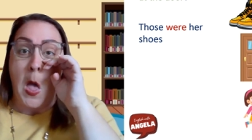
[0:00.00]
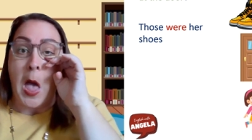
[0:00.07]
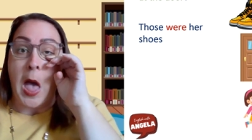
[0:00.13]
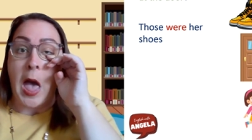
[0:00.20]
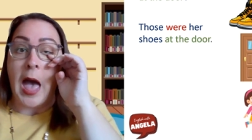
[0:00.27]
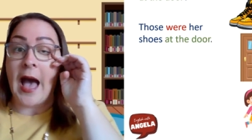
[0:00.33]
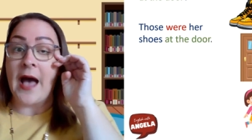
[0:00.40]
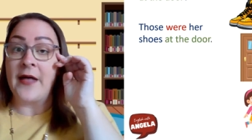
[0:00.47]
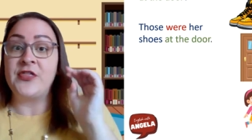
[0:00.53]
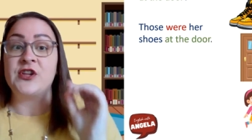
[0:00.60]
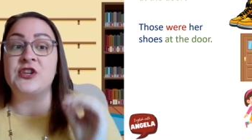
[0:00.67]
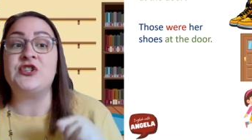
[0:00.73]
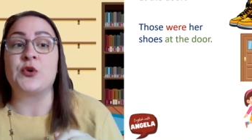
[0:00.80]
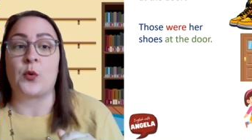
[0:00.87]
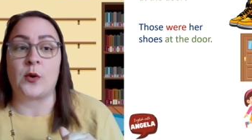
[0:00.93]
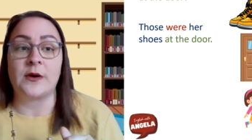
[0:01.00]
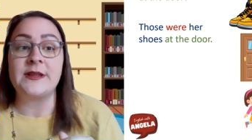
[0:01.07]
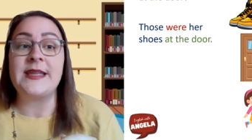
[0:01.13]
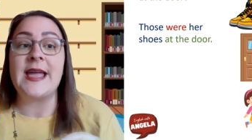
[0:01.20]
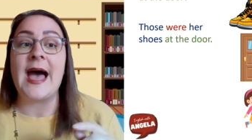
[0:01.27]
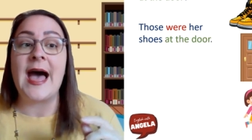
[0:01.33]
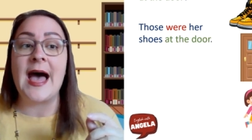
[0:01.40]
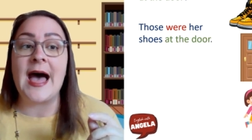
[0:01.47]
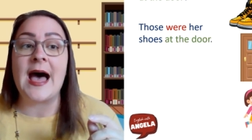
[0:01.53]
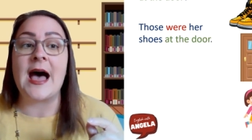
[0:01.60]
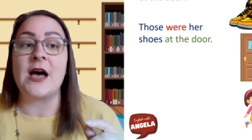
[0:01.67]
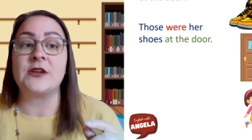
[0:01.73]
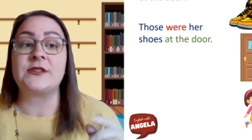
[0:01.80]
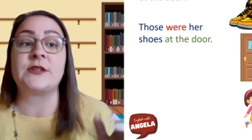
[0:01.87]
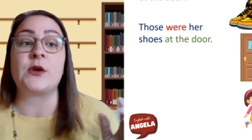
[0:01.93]
At the door.
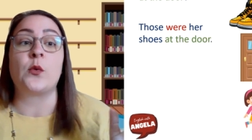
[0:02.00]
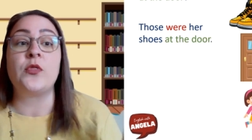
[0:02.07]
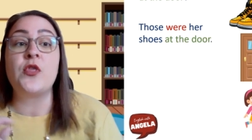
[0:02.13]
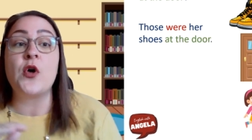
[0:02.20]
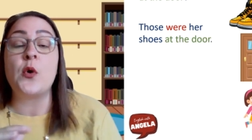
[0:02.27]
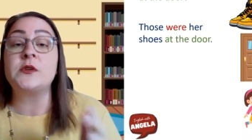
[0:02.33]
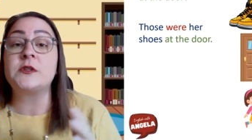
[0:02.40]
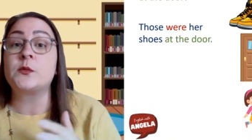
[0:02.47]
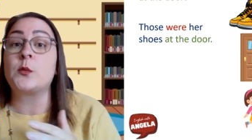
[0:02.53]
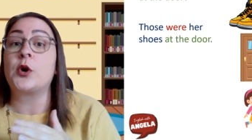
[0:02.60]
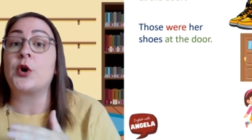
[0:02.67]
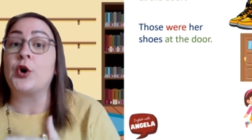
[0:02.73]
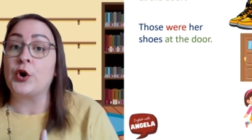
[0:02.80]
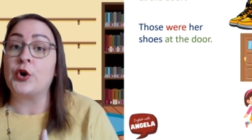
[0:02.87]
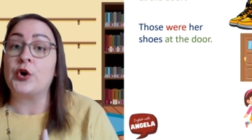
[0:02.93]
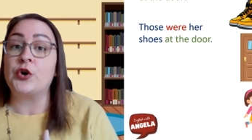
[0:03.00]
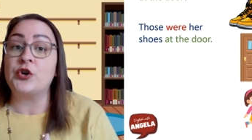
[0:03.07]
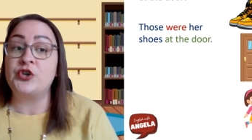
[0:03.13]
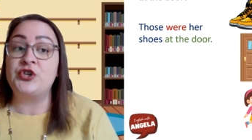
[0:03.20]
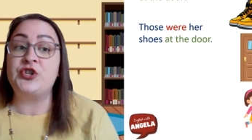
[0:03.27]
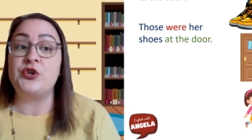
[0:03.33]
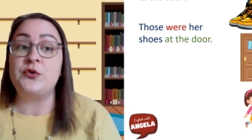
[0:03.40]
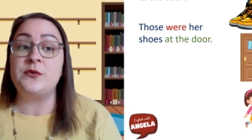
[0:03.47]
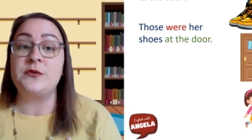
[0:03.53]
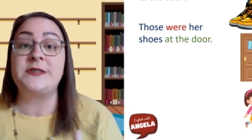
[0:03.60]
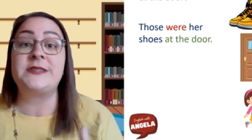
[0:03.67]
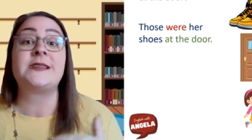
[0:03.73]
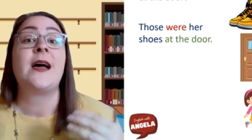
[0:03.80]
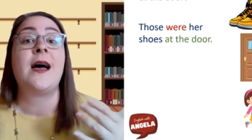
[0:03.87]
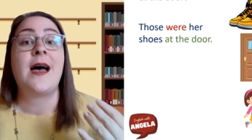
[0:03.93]
Yeah, so those were her
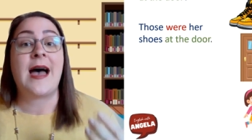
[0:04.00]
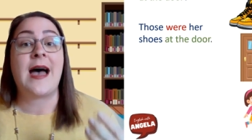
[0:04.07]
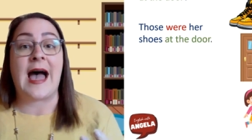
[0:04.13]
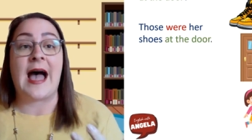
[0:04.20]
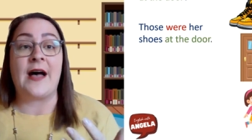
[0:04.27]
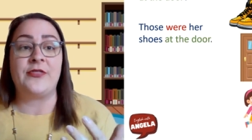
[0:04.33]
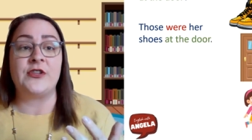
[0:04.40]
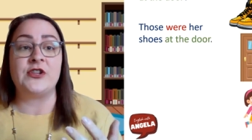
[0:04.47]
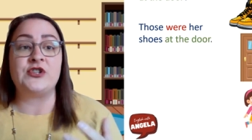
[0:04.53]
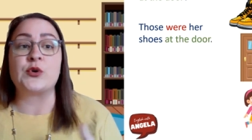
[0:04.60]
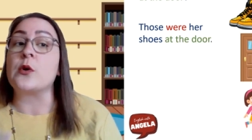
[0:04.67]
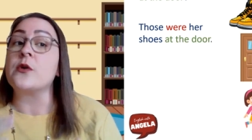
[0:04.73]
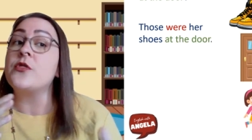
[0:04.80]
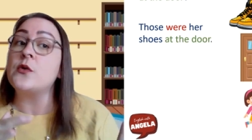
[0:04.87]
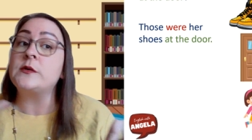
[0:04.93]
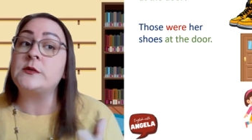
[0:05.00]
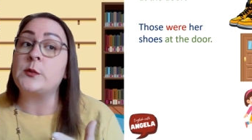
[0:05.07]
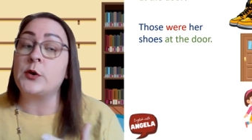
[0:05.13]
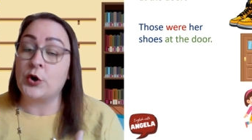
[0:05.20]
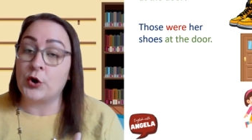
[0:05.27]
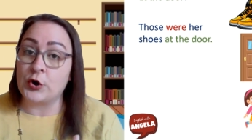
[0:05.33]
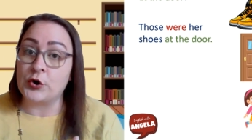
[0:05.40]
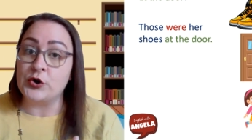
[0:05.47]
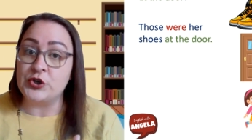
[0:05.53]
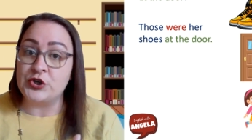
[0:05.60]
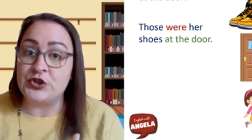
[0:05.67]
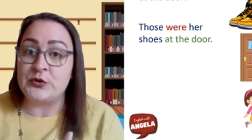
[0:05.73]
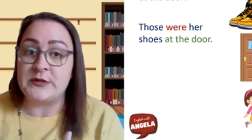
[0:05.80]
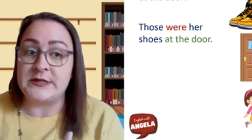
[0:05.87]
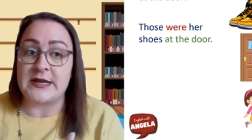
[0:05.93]
shoes at the door. Those were her
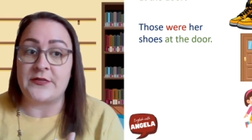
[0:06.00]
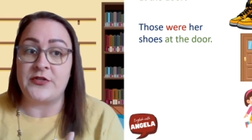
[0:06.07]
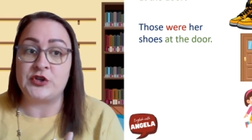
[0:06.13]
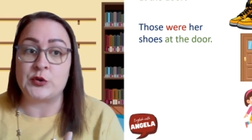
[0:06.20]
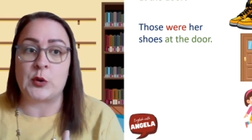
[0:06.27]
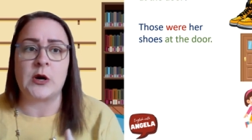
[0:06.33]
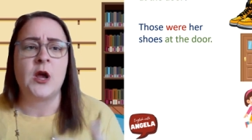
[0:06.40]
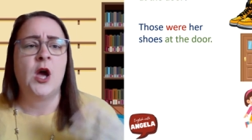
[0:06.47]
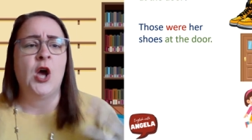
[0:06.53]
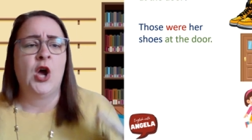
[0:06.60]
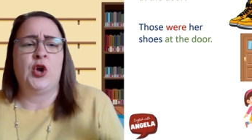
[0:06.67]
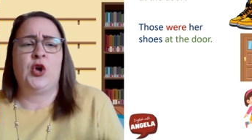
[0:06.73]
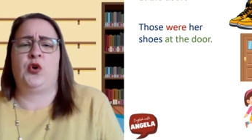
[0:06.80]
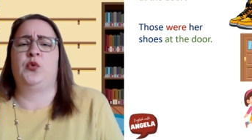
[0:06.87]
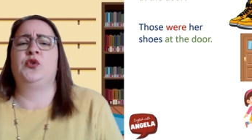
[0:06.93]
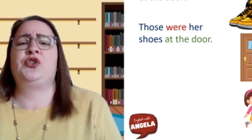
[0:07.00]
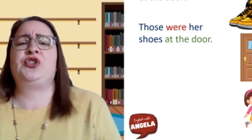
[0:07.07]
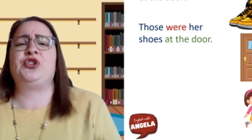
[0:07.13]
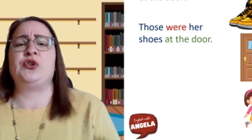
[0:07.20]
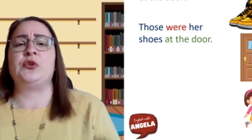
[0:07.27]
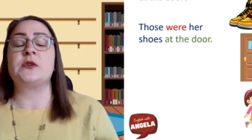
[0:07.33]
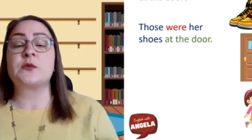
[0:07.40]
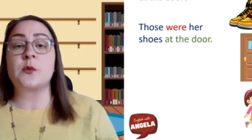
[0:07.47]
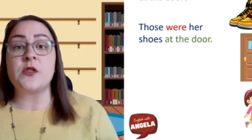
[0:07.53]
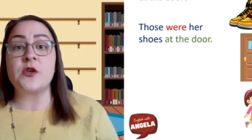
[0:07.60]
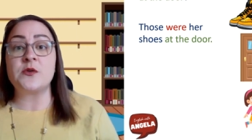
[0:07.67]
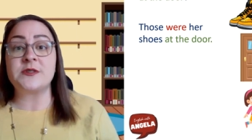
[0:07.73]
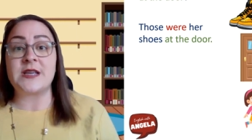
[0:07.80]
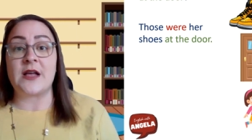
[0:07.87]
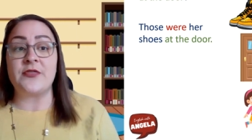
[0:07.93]
shoes at the door. Whose shoes were
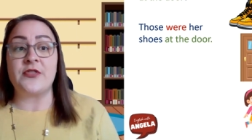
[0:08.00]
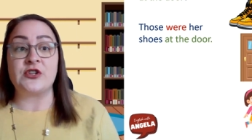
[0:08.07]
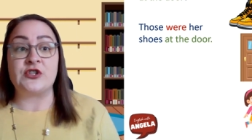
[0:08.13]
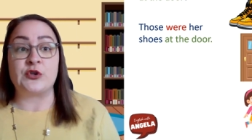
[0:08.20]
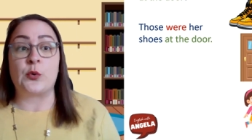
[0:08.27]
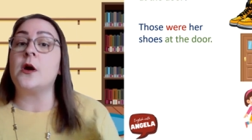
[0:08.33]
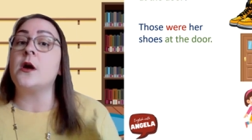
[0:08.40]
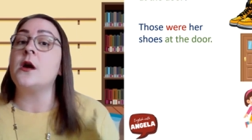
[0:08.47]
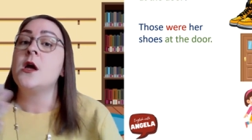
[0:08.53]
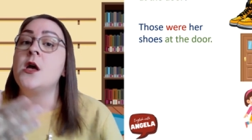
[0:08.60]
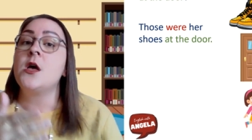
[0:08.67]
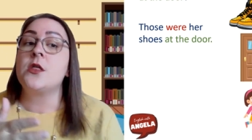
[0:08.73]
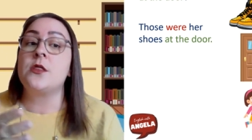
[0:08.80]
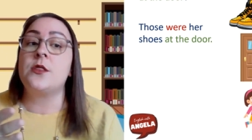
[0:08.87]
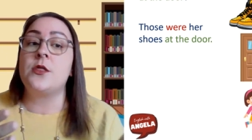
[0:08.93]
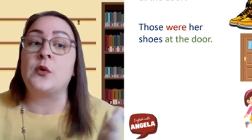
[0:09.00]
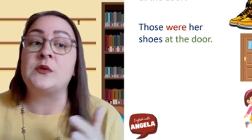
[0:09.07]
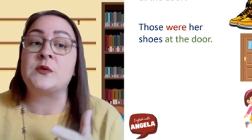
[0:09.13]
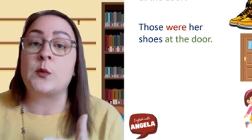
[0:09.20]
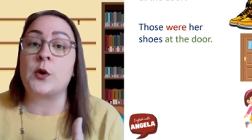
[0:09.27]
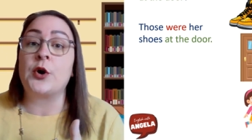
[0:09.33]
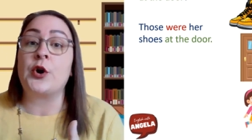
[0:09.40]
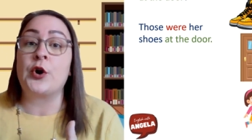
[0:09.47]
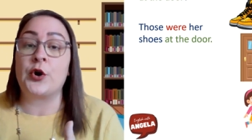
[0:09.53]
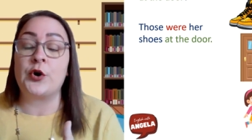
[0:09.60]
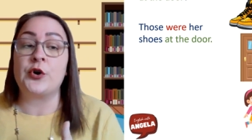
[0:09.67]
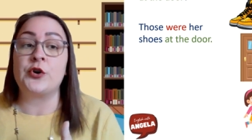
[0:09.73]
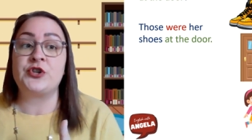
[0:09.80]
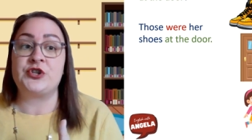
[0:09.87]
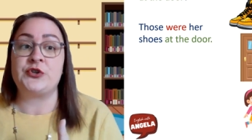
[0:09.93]
those at the door? Those were
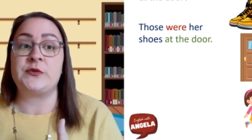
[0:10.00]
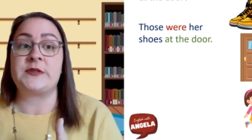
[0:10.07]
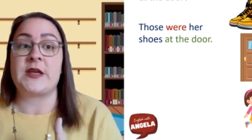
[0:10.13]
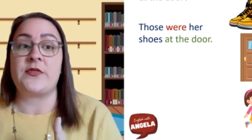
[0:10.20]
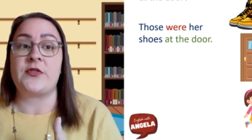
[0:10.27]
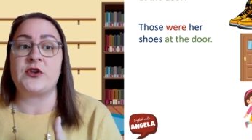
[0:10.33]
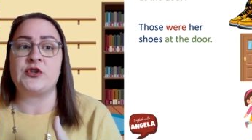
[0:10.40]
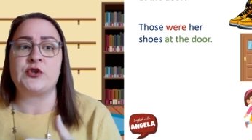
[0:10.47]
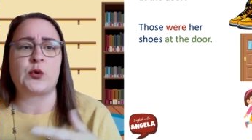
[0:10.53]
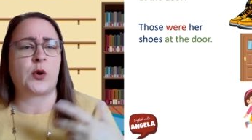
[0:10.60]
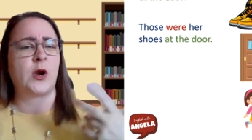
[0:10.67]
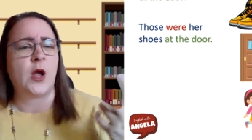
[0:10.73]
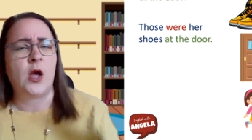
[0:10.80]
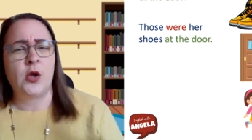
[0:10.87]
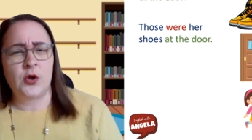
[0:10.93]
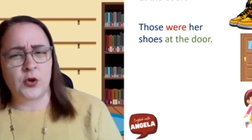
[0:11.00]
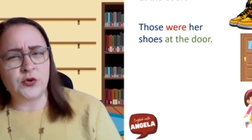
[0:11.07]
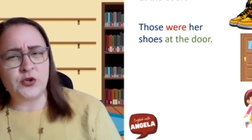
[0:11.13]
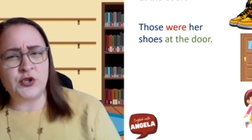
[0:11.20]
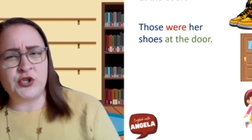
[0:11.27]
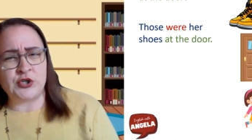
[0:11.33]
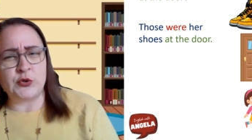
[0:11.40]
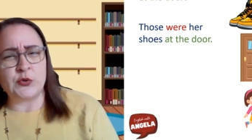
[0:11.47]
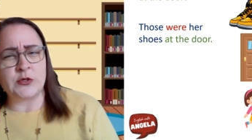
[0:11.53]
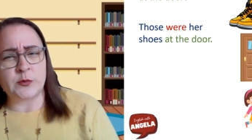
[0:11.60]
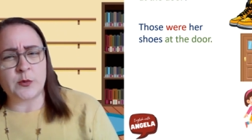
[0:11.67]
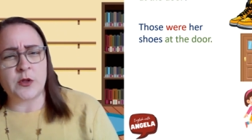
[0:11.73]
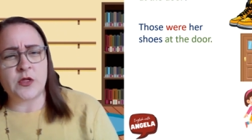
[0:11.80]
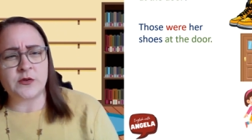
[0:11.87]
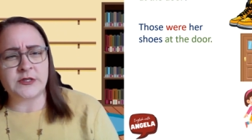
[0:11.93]
her shoes at the door. Whose shoes
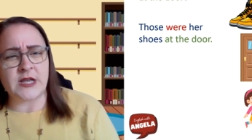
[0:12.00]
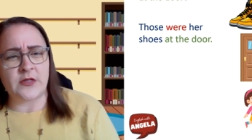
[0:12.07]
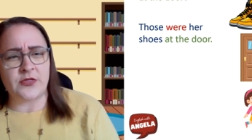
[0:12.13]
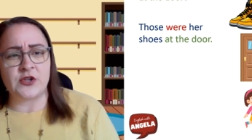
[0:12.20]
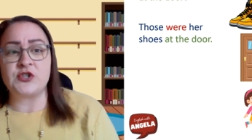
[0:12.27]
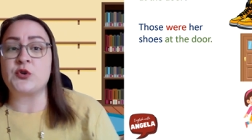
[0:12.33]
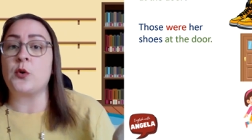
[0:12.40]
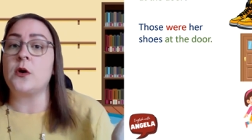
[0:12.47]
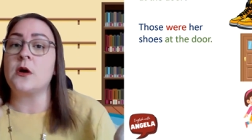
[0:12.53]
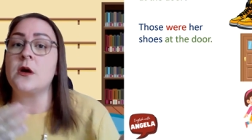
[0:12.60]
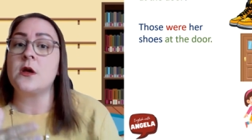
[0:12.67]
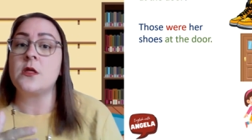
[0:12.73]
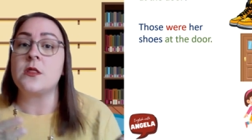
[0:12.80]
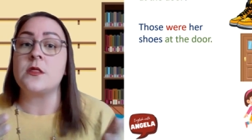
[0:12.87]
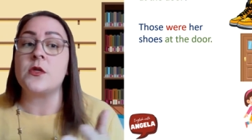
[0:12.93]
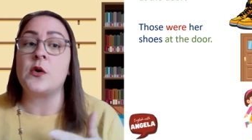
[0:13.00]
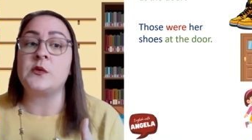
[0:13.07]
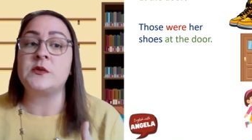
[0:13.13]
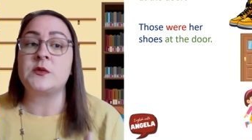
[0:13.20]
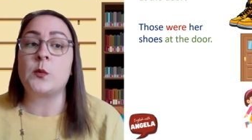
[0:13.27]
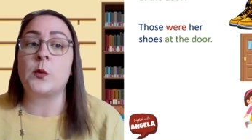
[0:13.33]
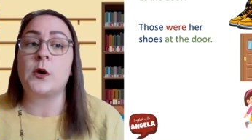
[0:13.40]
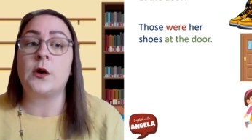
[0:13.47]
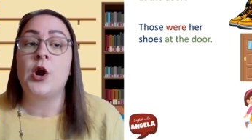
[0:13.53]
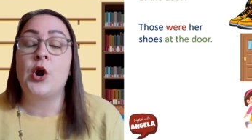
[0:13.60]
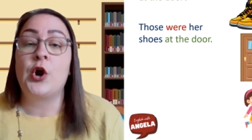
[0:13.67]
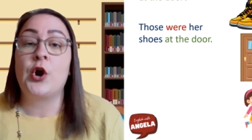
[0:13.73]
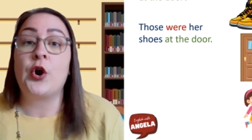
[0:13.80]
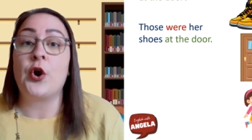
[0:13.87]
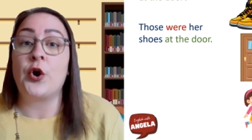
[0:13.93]
were those at the door? Those were
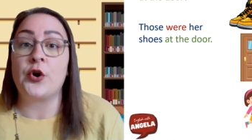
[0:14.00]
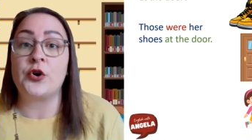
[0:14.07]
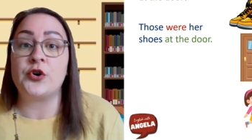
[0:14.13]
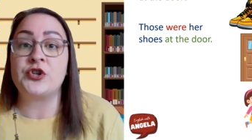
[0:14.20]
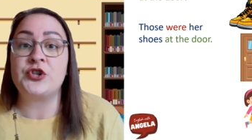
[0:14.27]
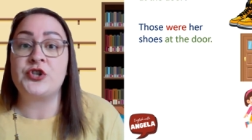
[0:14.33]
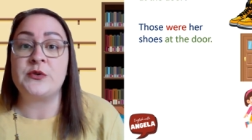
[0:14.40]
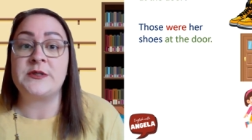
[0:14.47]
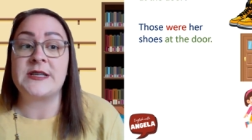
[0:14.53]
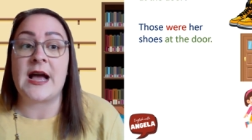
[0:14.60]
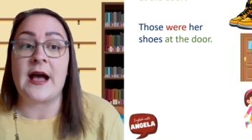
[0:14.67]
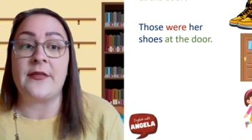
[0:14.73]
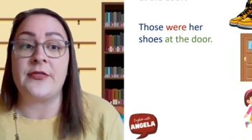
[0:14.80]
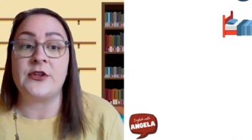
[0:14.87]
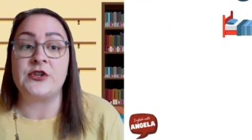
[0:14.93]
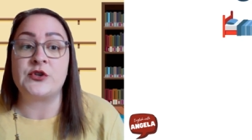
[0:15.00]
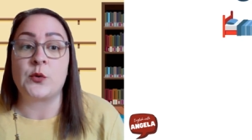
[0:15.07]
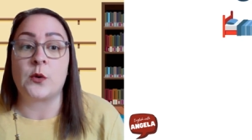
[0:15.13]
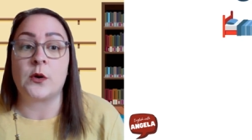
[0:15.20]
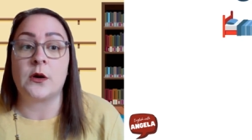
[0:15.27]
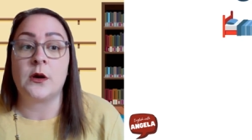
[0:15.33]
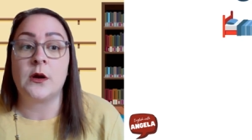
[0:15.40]
her shoes at the door.